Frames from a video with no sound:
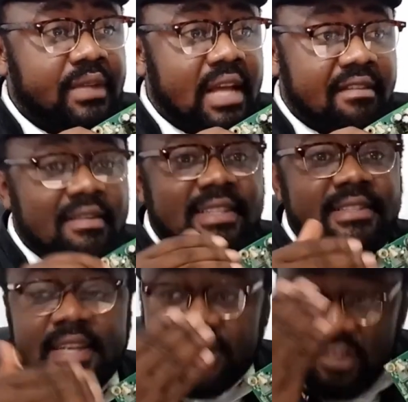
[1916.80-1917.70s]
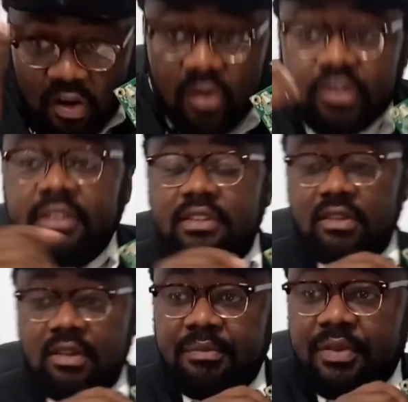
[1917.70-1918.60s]
Have you ever turned on your
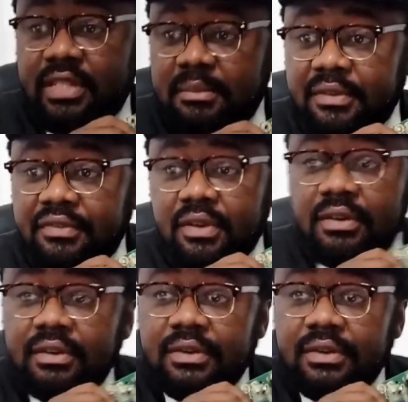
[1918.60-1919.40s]
computer before?